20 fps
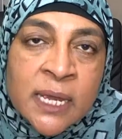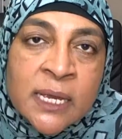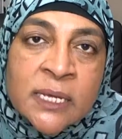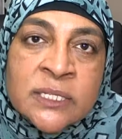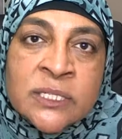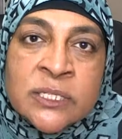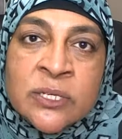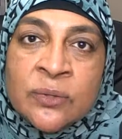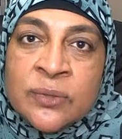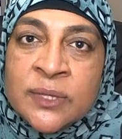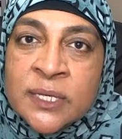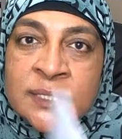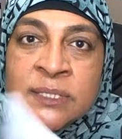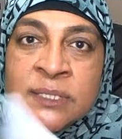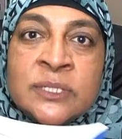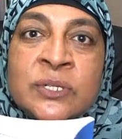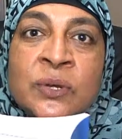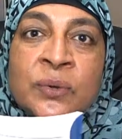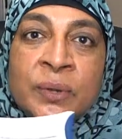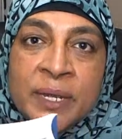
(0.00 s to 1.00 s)
So this
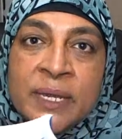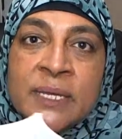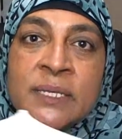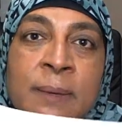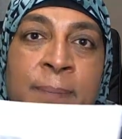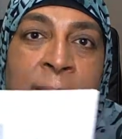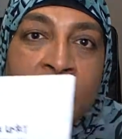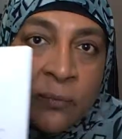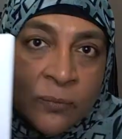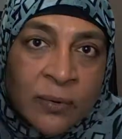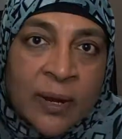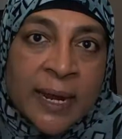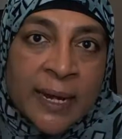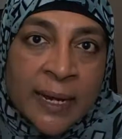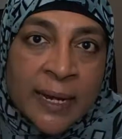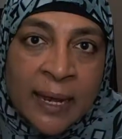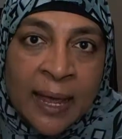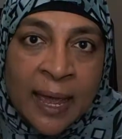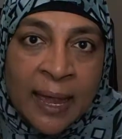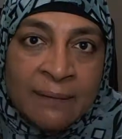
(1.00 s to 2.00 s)
story is about
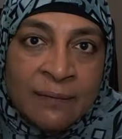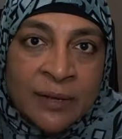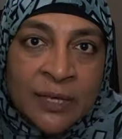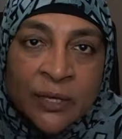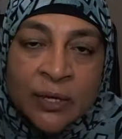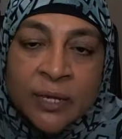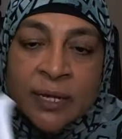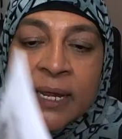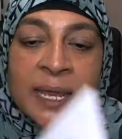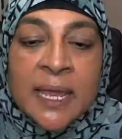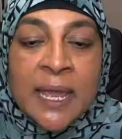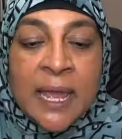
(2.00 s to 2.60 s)
right livelihood.